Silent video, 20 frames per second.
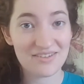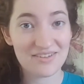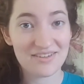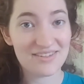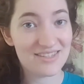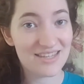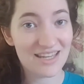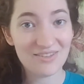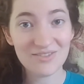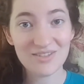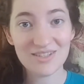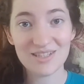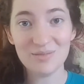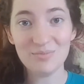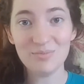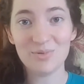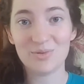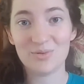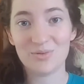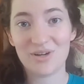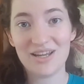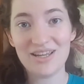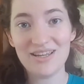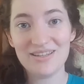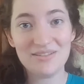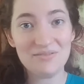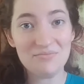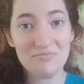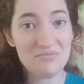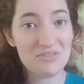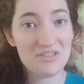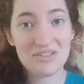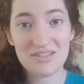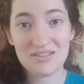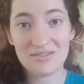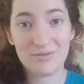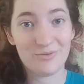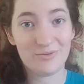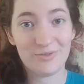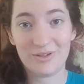Sounds simple, right? It's
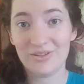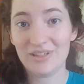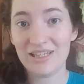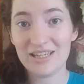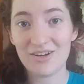a fairly